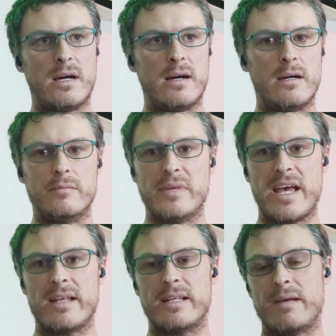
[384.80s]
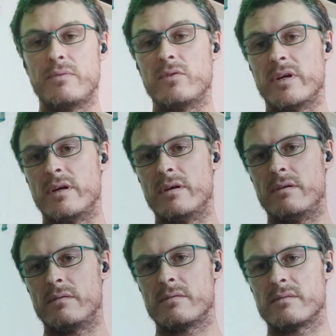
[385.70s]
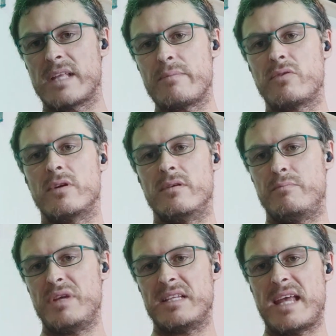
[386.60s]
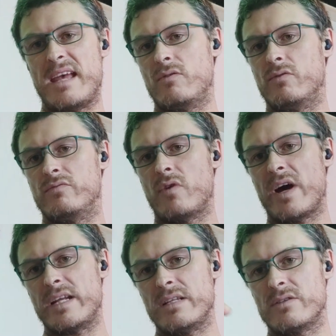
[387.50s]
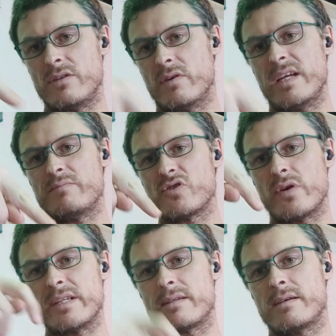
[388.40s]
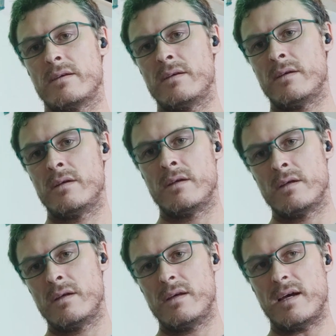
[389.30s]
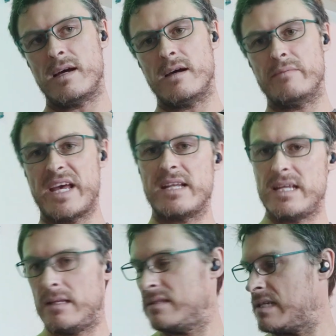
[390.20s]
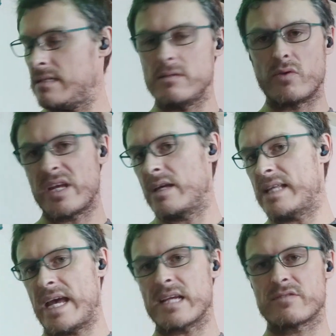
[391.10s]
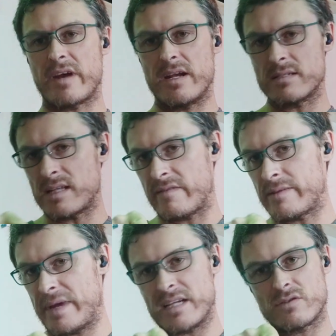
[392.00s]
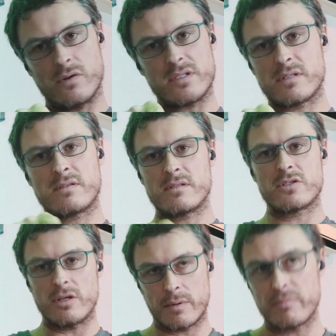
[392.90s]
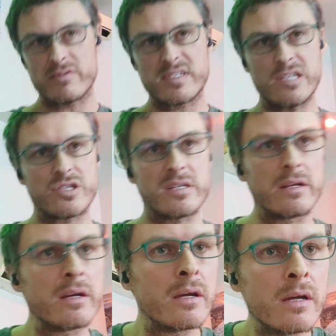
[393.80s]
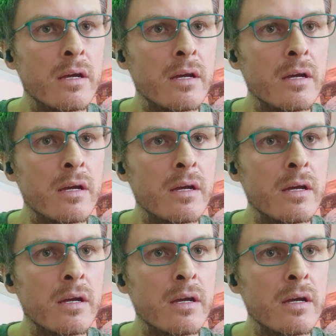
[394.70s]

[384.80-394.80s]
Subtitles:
and they put a big needle right into your hip joint, and he's looking at the x-ray and stuff to make sure it's super precision.